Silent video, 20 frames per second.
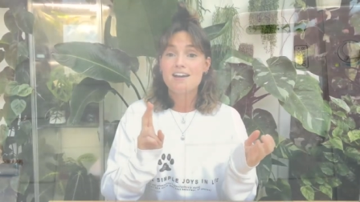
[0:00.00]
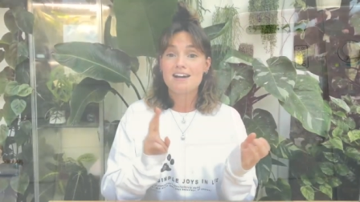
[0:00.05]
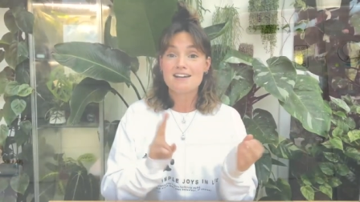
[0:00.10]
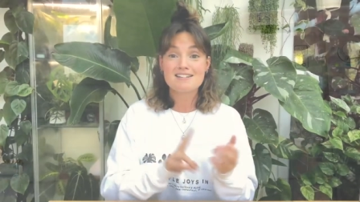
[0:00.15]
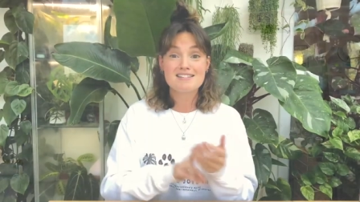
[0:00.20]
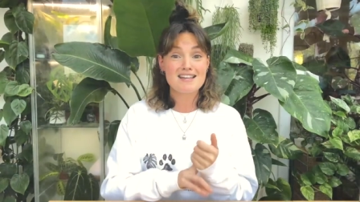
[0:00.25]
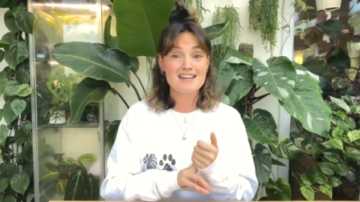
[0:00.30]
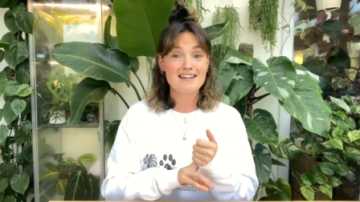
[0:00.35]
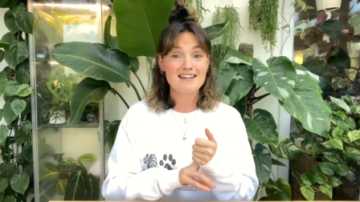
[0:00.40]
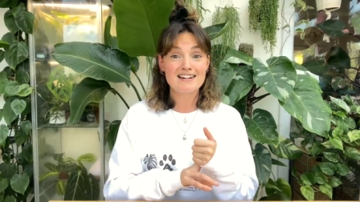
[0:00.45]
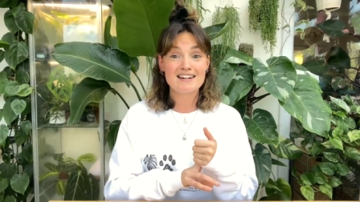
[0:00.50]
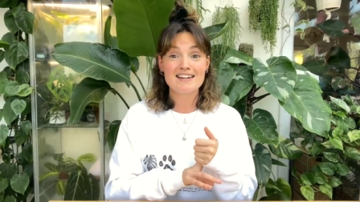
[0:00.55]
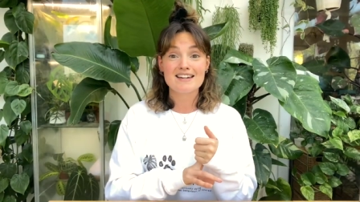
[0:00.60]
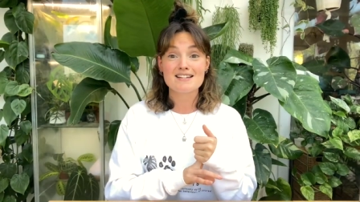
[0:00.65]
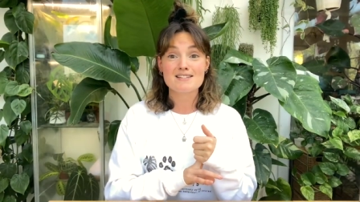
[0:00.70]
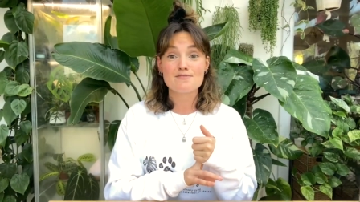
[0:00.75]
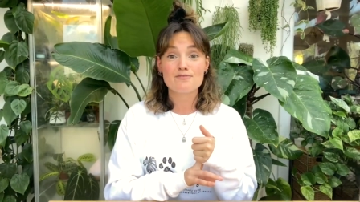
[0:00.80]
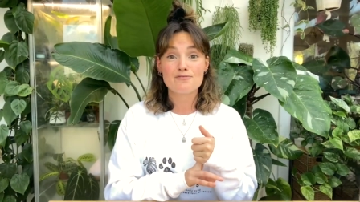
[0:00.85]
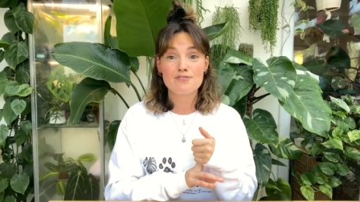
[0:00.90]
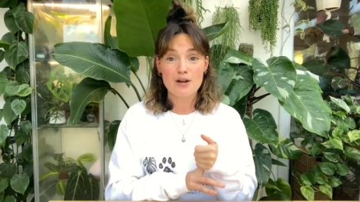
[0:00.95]
And secondly,
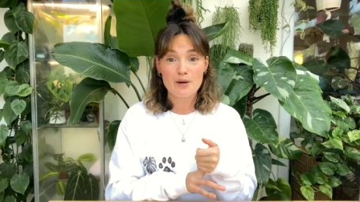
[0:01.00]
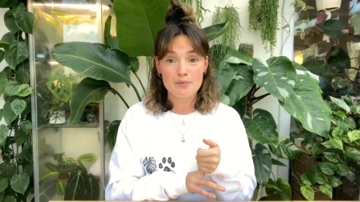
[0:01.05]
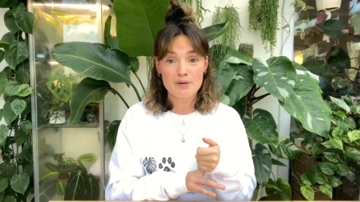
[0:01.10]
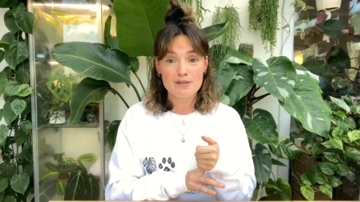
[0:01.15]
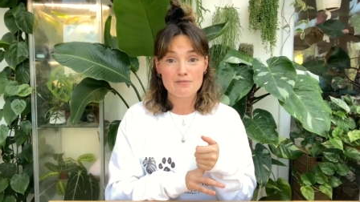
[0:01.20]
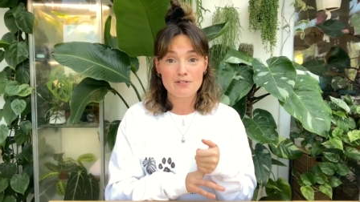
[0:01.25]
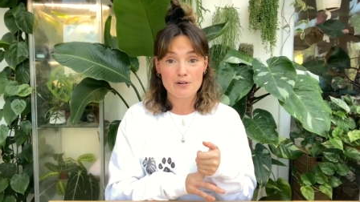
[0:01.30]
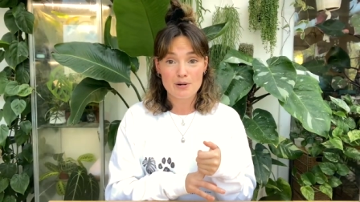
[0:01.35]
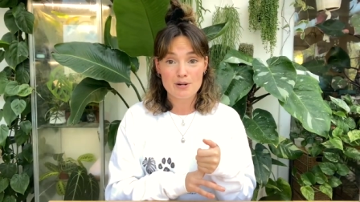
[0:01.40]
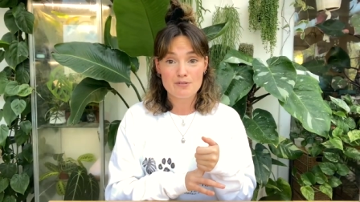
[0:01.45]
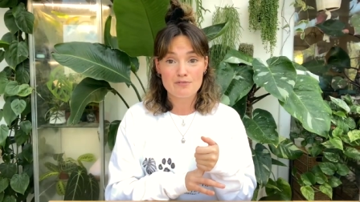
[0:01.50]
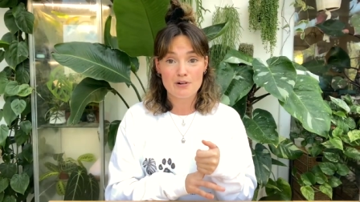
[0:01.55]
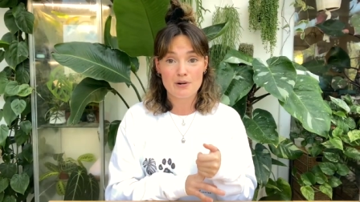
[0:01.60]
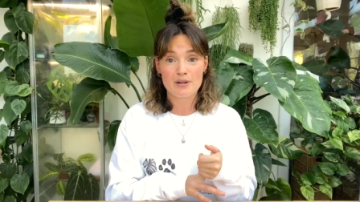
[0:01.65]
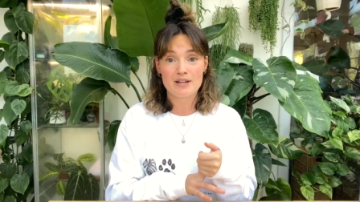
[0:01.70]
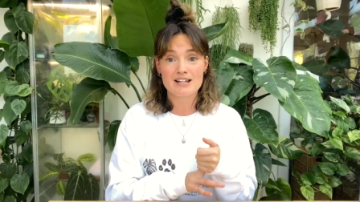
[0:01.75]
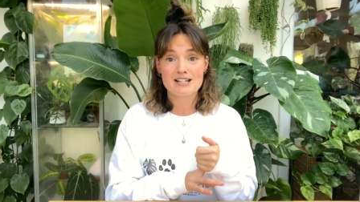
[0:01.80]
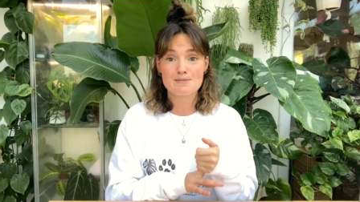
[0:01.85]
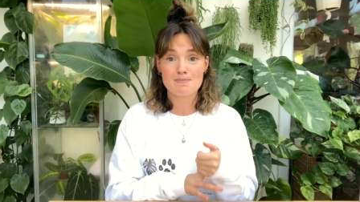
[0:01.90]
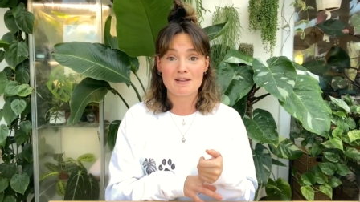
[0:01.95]
it's very, very,
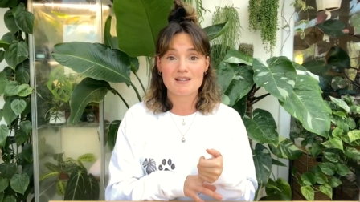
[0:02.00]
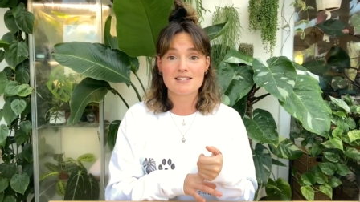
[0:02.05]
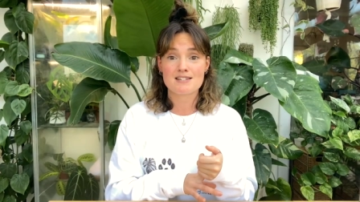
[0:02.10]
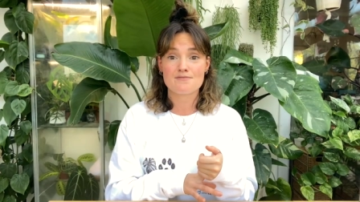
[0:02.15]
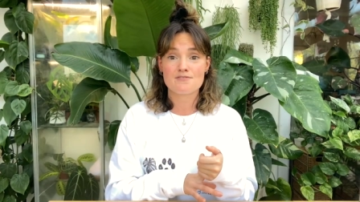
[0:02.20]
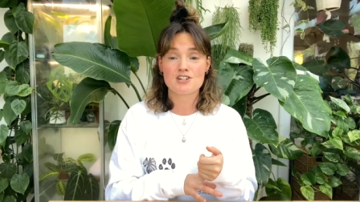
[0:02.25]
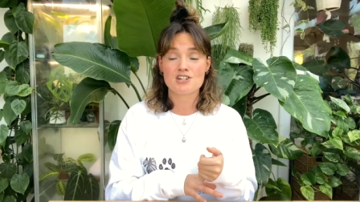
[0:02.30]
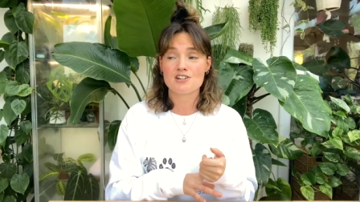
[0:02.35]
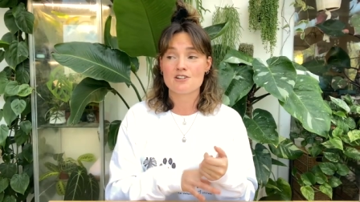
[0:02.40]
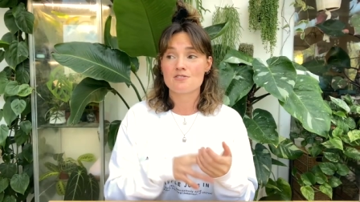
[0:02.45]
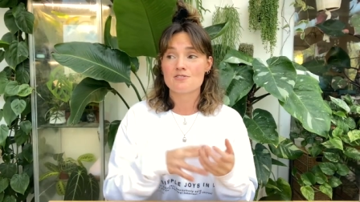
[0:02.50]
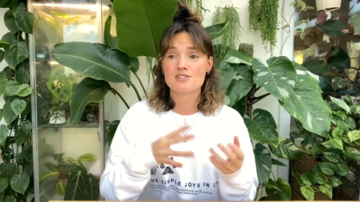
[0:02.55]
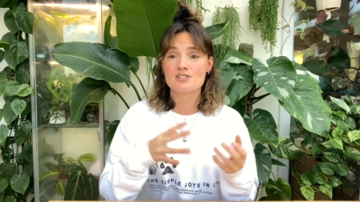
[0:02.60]
very expensive to do.